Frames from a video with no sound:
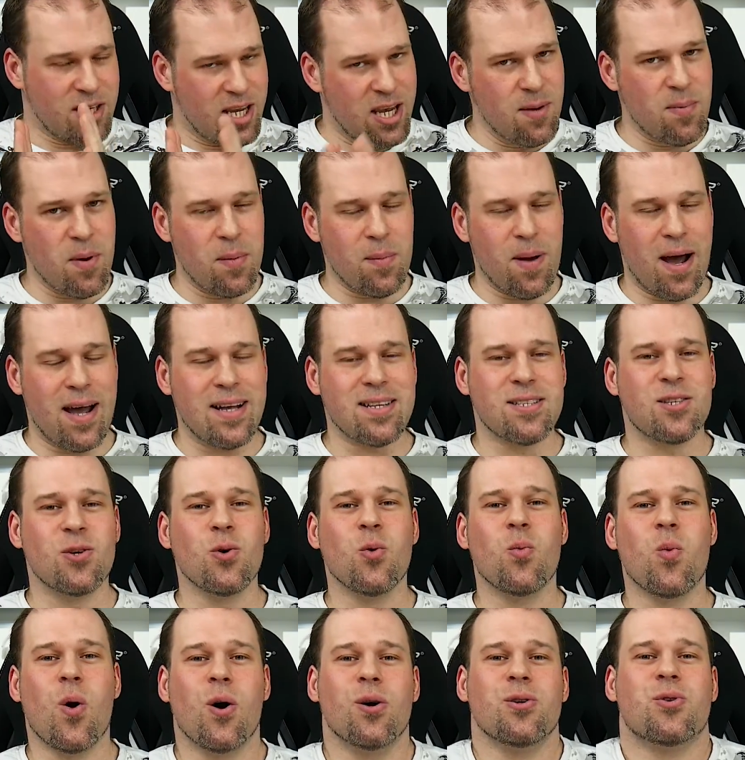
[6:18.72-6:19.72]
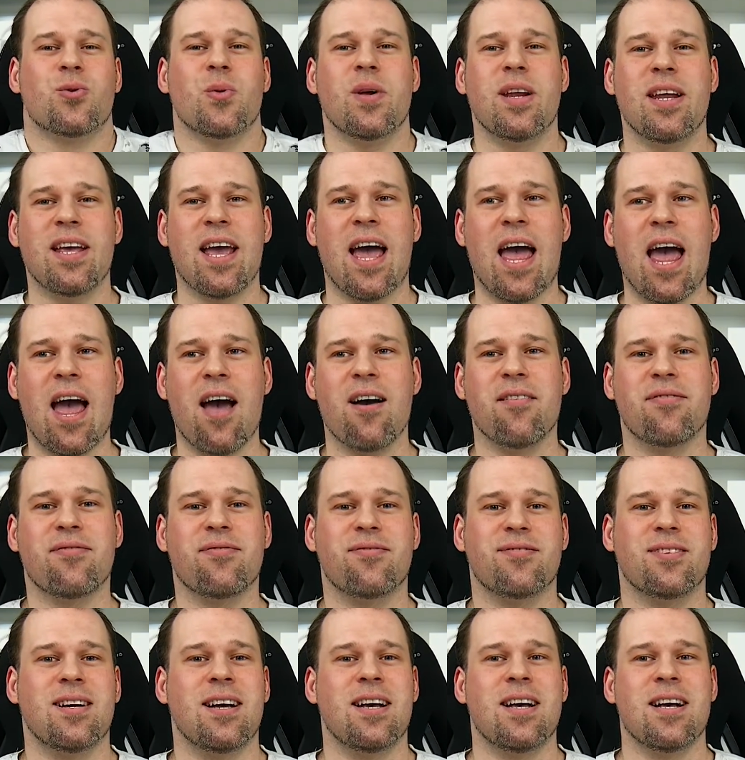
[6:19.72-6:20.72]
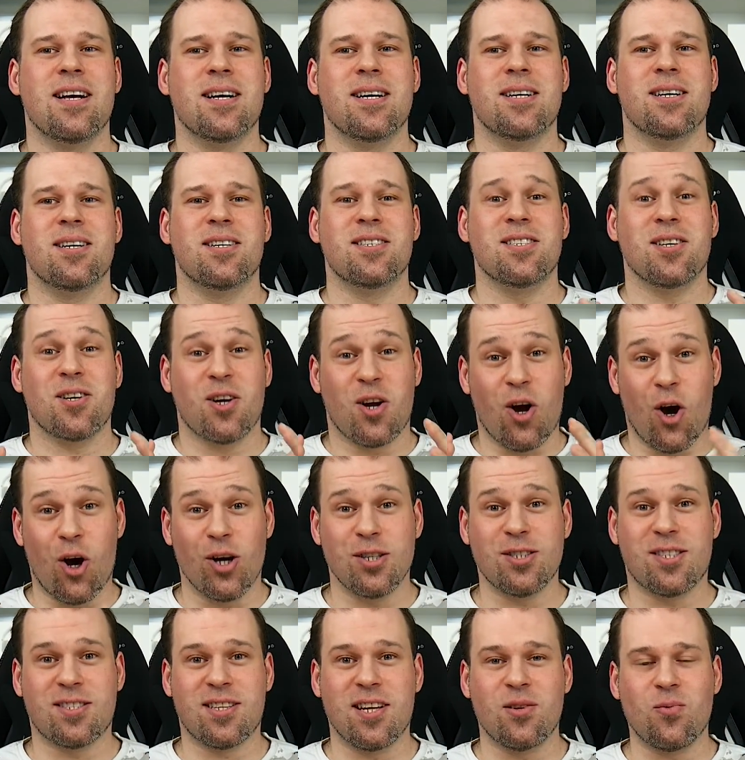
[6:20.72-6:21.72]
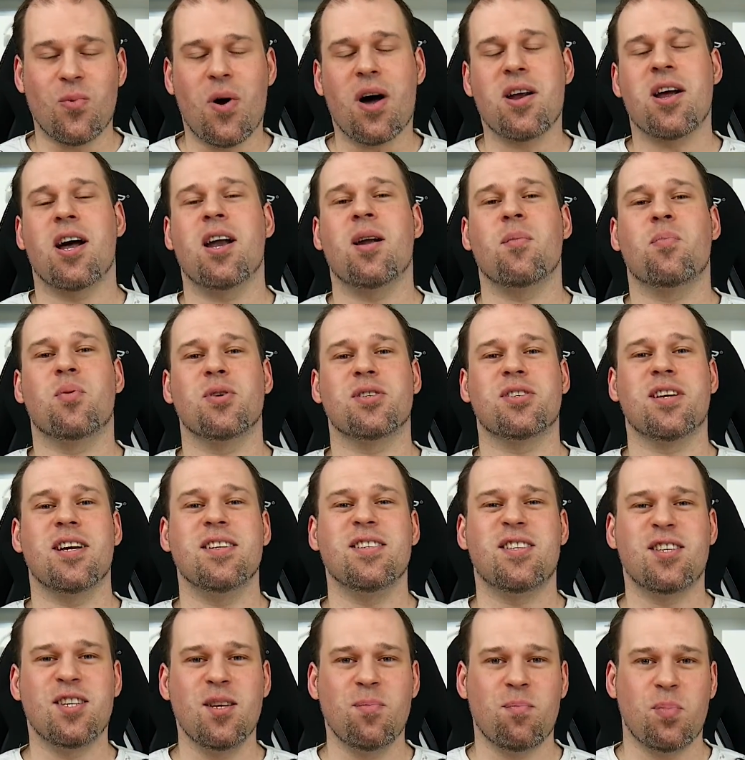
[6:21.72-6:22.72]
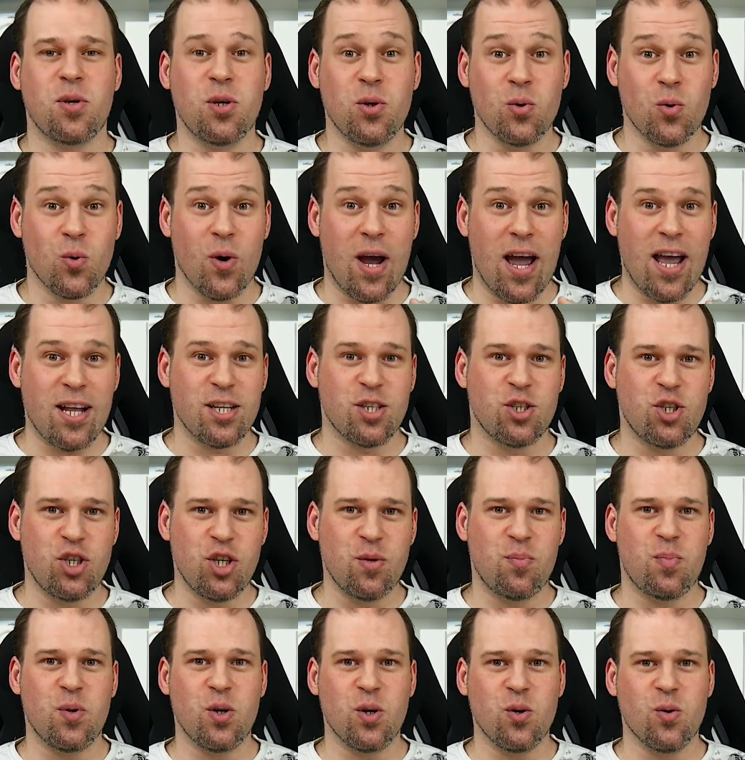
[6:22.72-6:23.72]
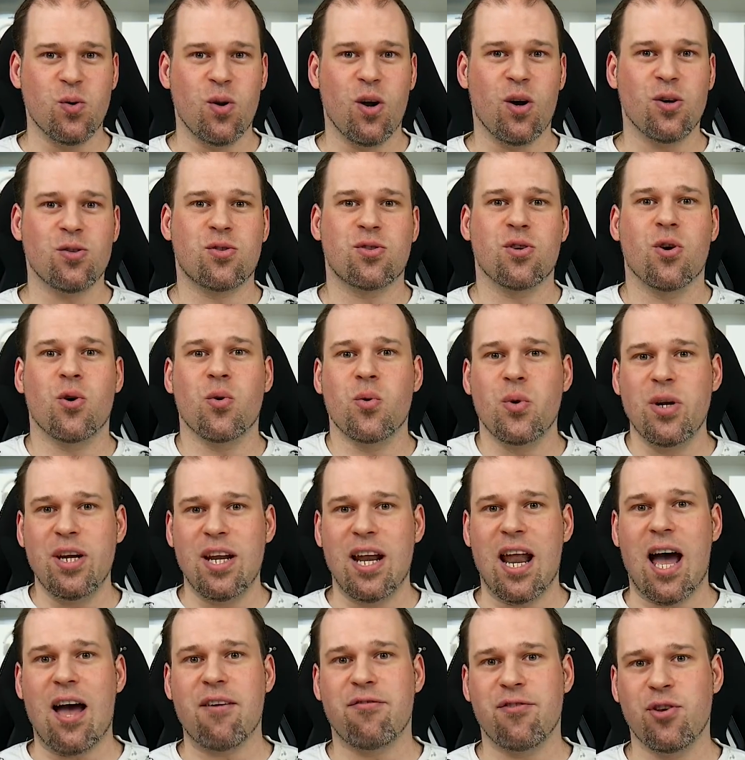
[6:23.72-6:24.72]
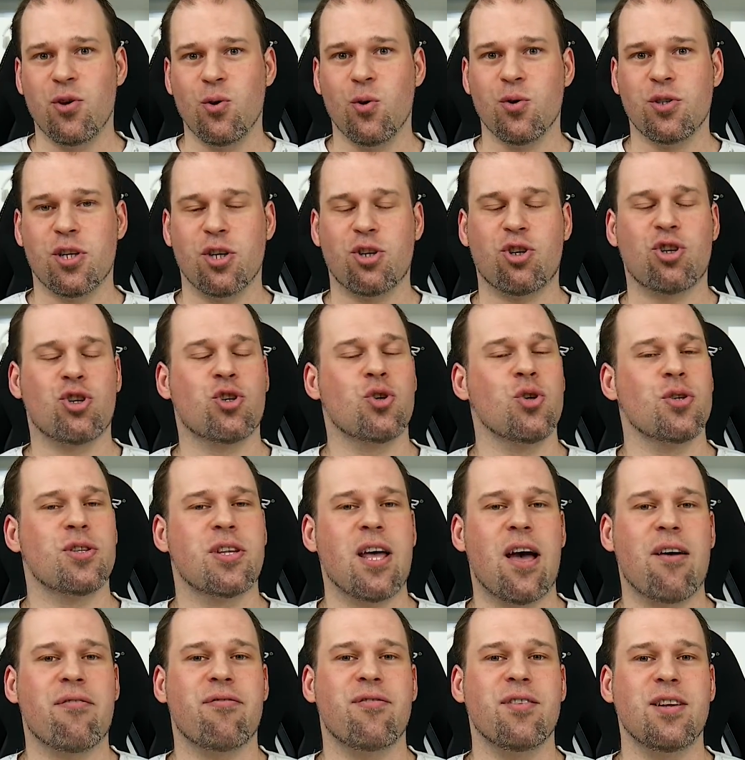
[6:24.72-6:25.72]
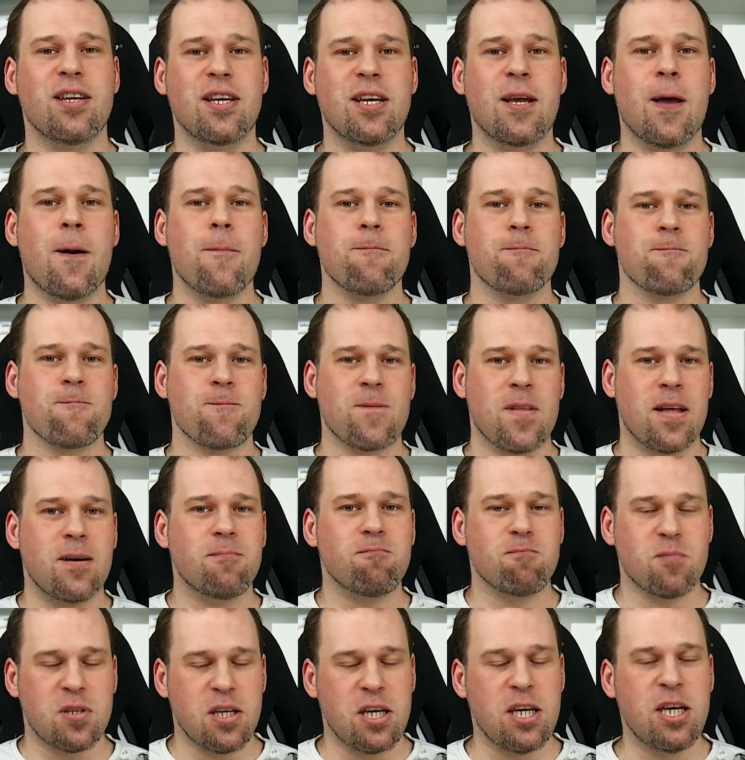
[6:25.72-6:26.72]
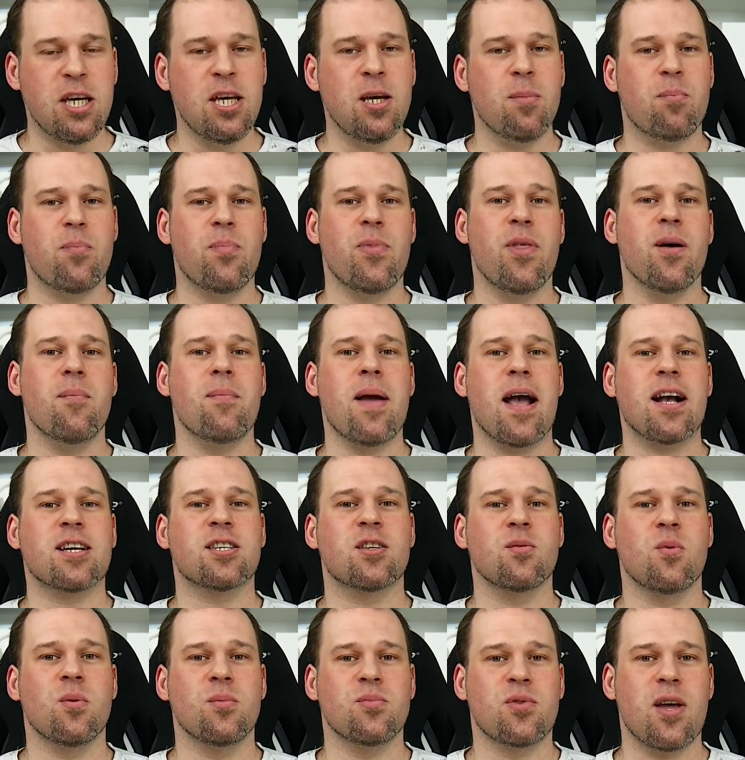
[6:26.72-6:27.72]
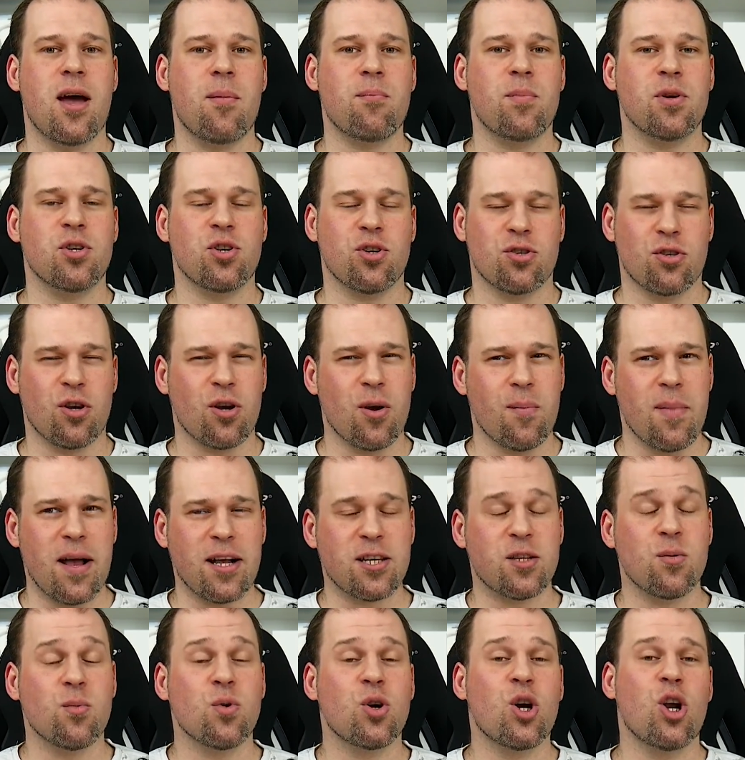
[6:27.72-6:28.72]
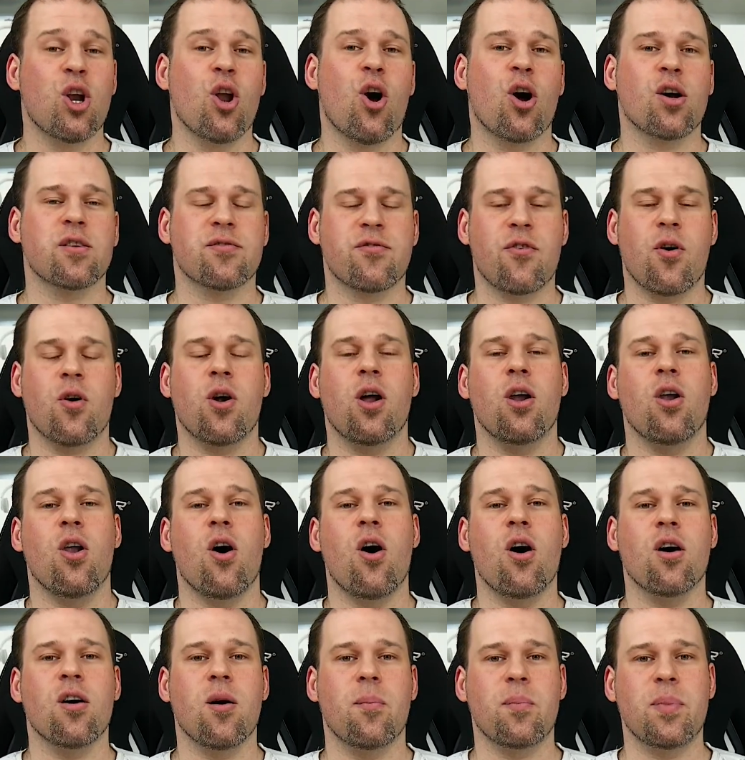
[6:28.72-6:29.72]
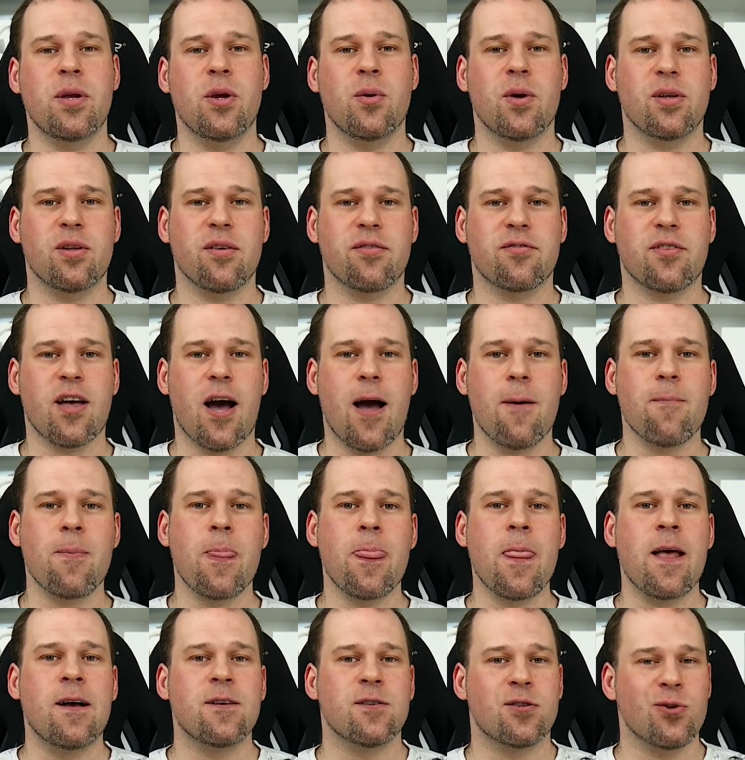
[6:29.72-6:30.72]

keep in mind, you won't really have constant 100% CPU and GPU load. So real life usage should definitely keep the maximum temperatures or the maximum clocks for a longer period of time.